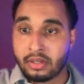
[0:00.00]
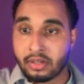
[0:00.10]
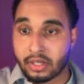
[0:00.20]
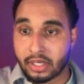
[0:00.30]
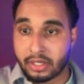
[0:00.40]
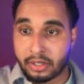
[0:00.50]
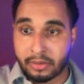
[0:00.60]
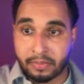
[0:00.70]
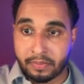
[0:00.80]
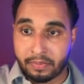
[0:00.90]

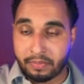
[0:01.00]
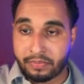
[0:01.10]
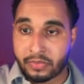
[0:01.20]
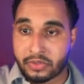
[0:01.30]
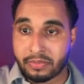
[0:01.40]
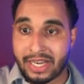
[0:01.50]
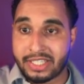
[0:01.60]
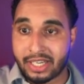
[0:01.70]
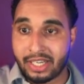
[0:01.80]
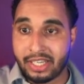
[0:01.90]
So
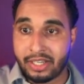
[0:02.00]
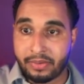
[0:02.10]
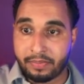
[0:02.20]
basically,